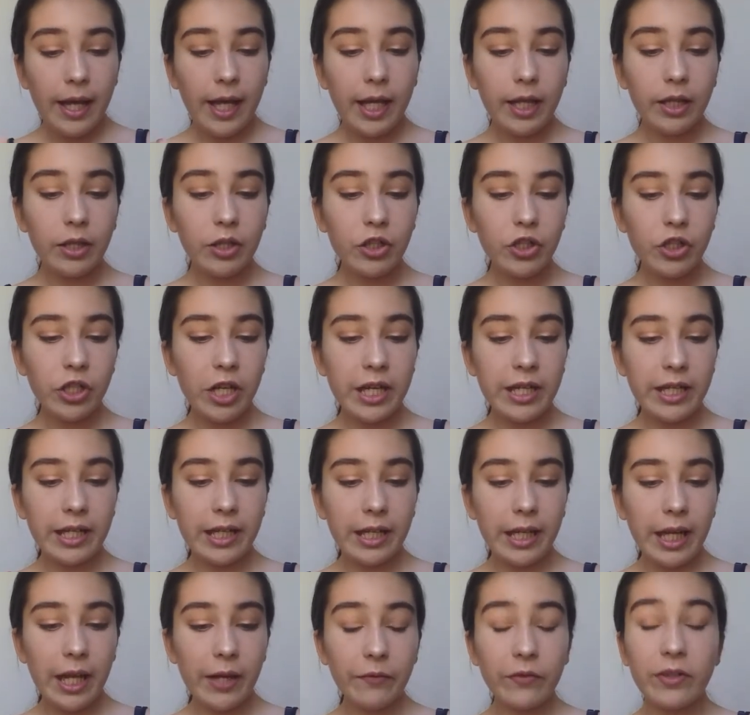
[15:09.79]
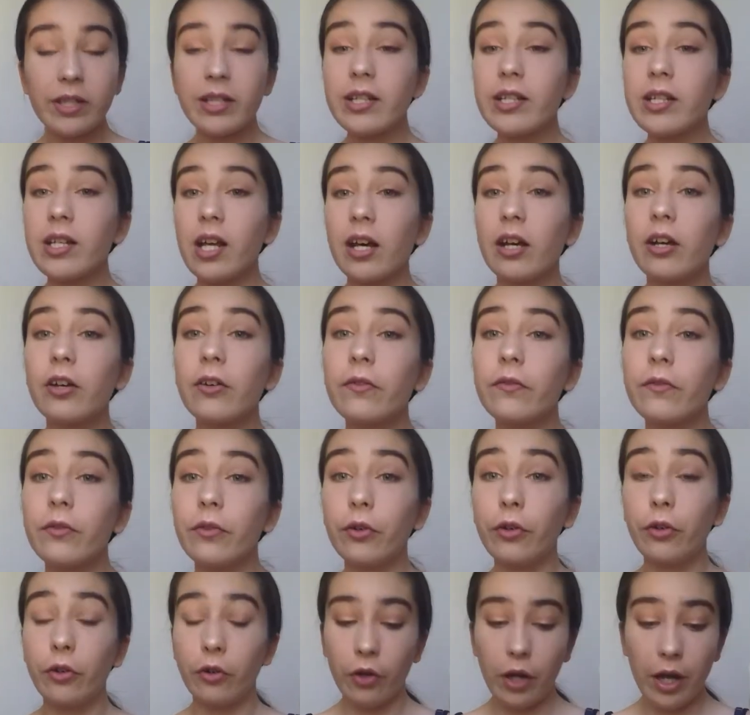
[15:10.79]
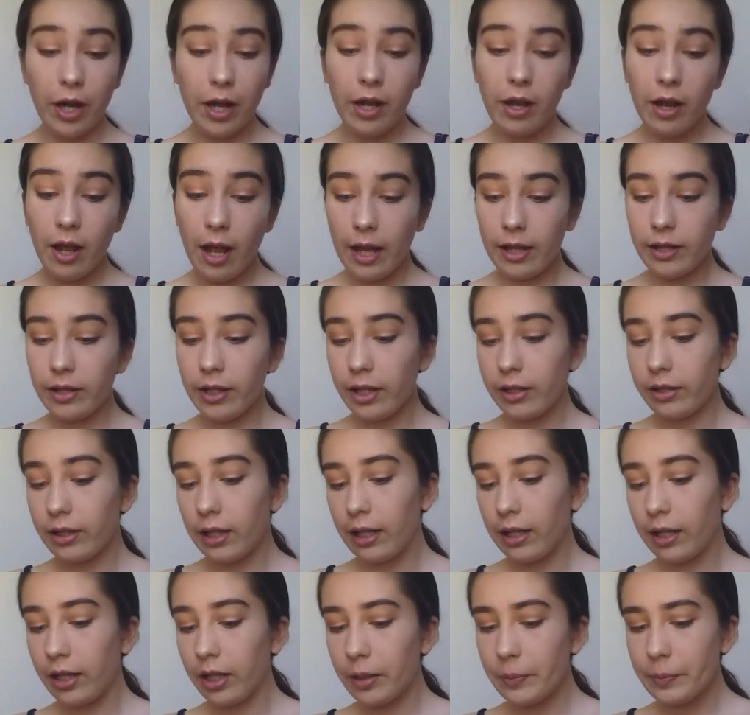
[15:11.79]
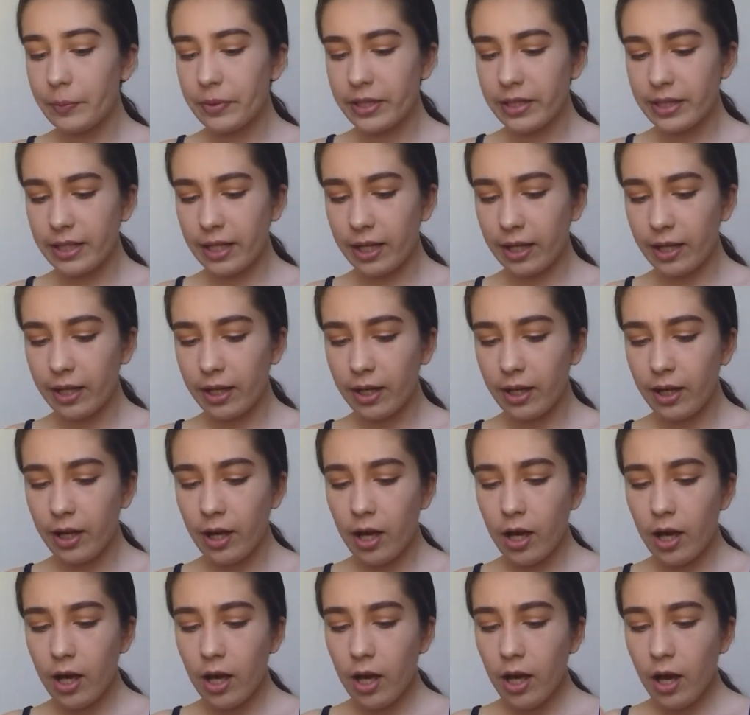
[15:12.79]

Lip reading: in the shade 11 Sucker for Grey, and then the lipstick